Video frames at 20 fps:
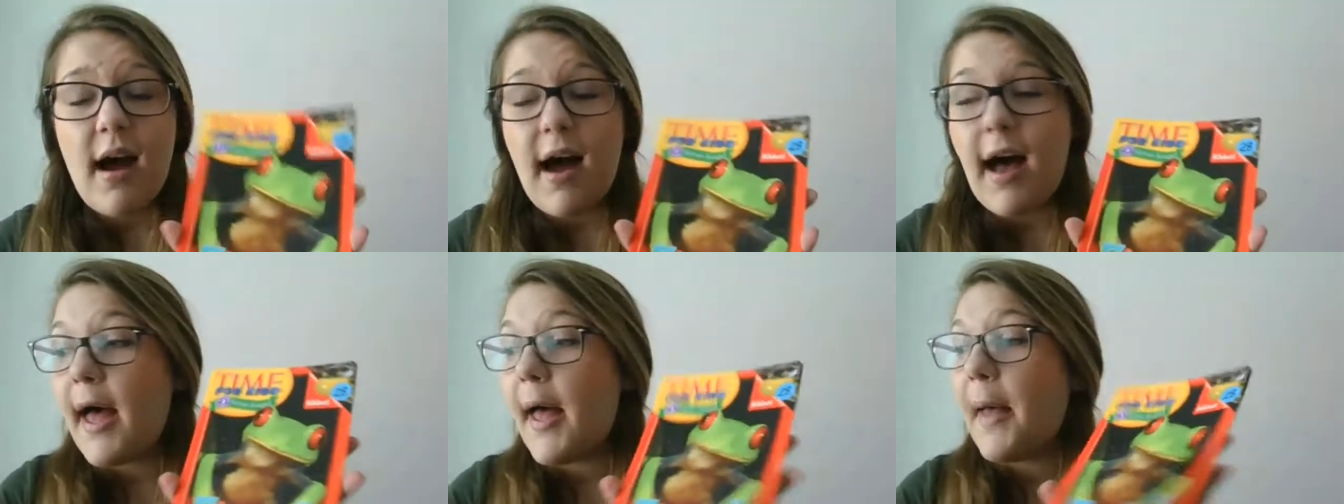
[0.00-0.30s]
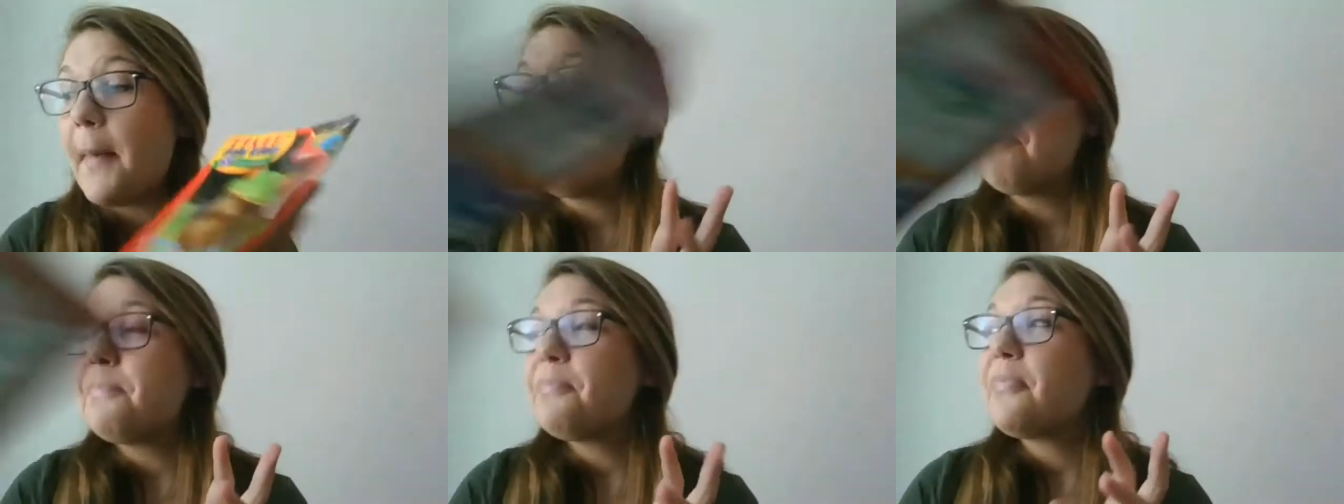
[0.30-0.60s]

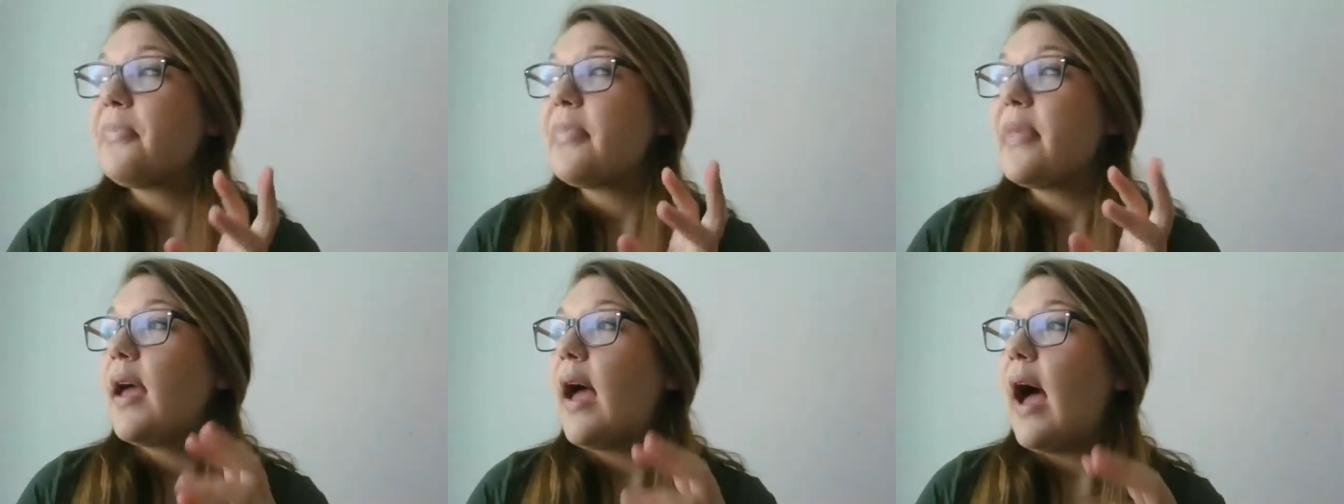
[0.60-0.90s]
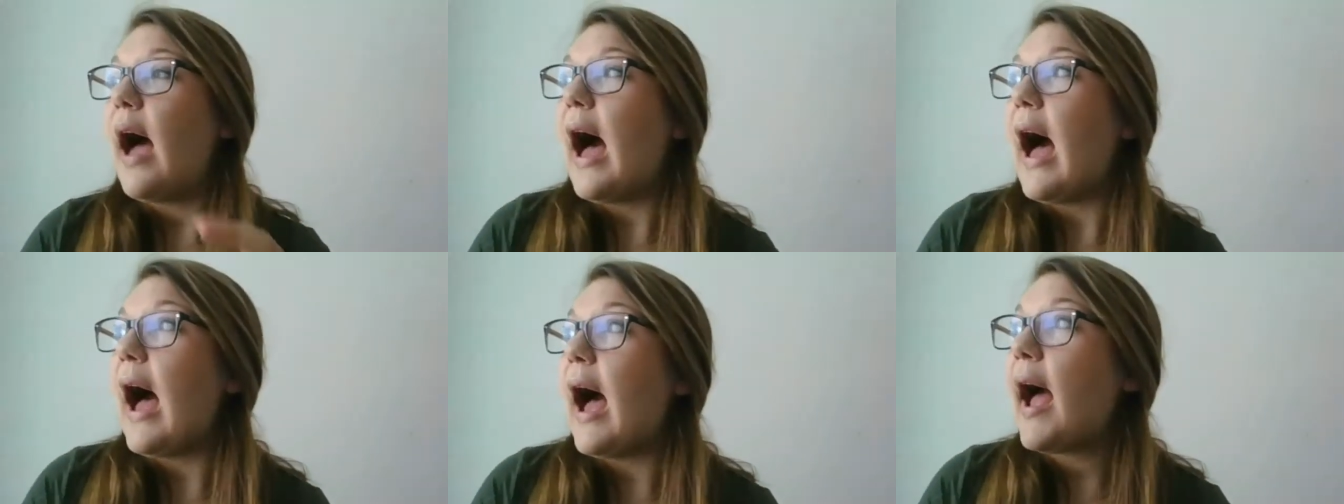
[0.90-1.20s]

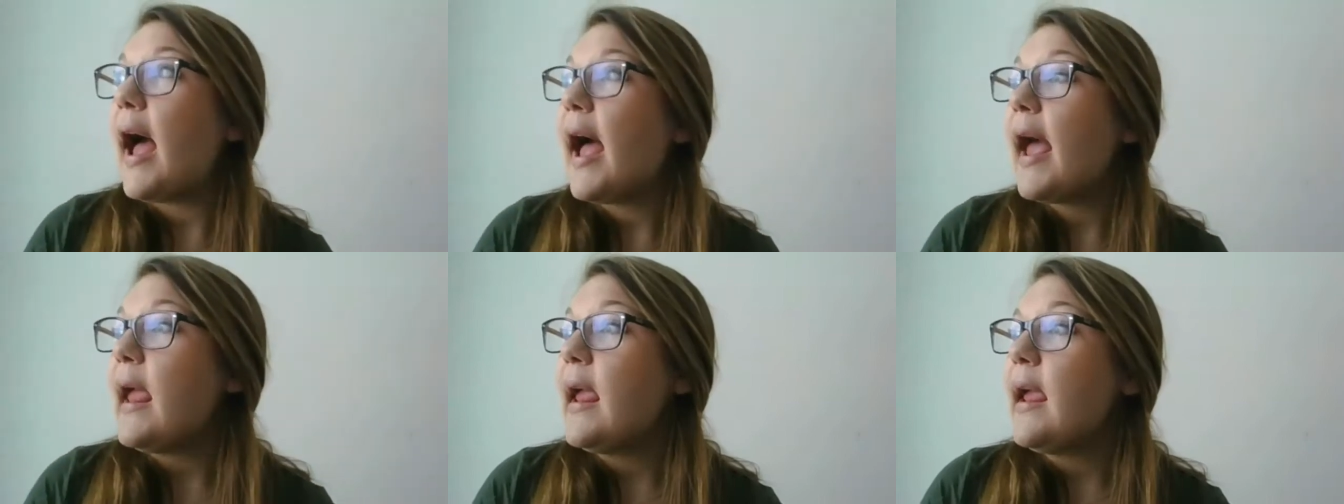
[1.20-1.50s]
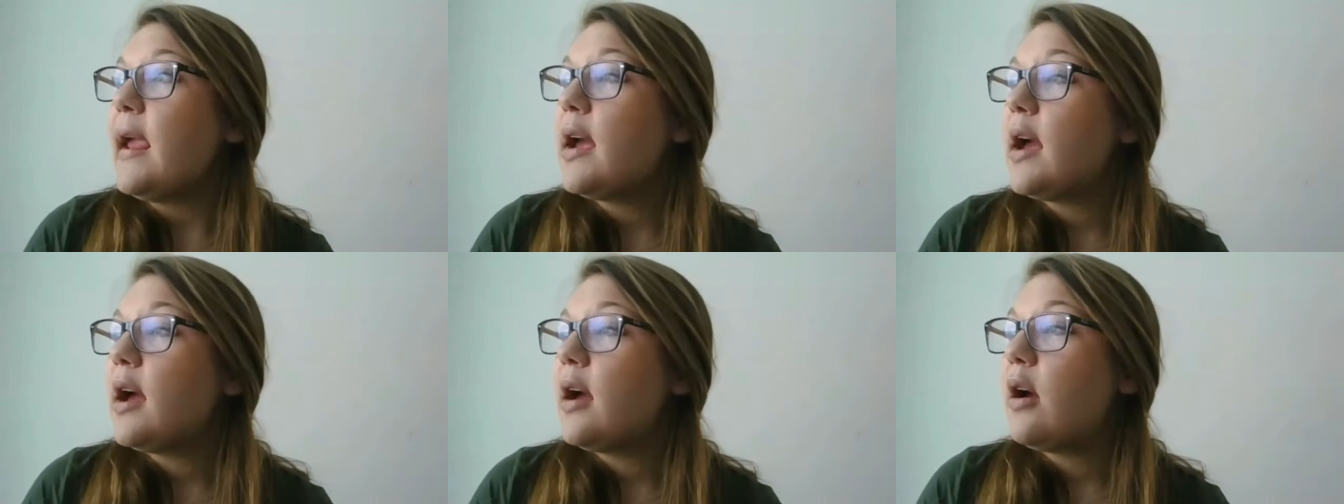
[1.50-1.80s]

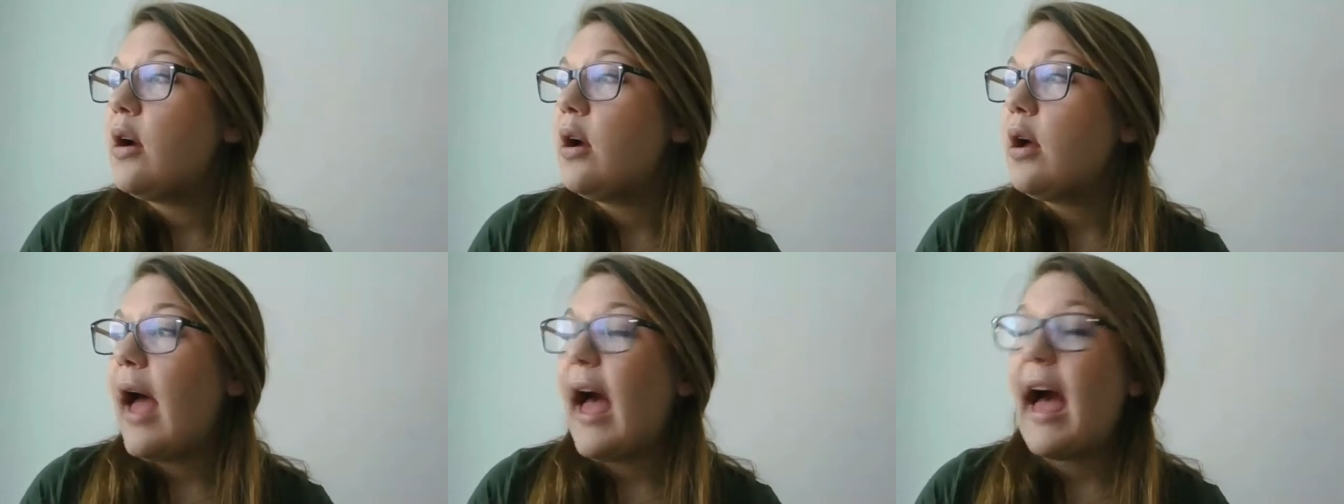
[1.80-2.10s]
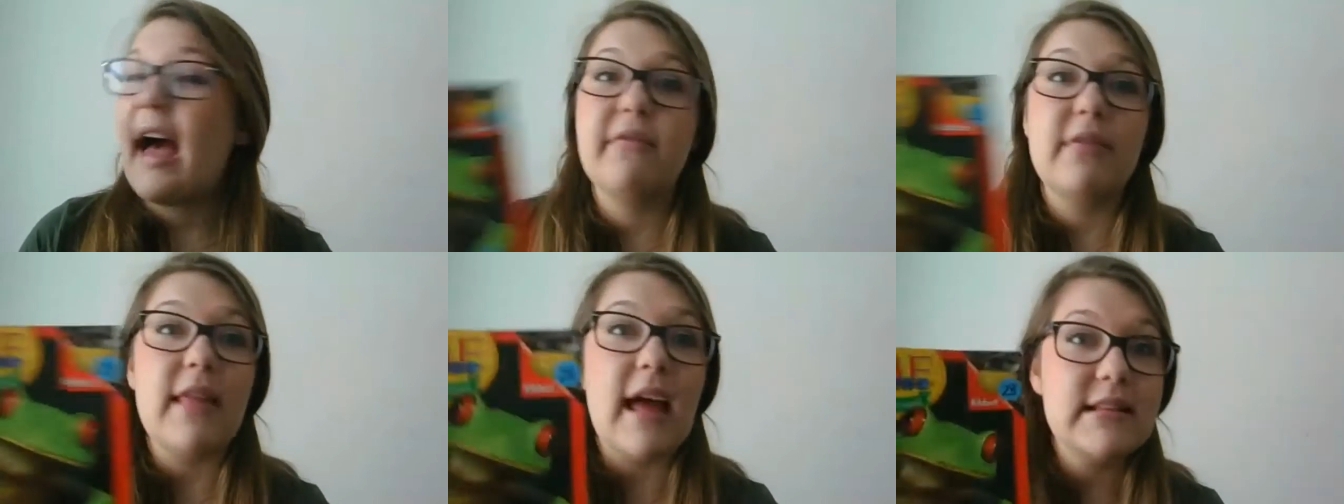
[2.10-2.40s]
I have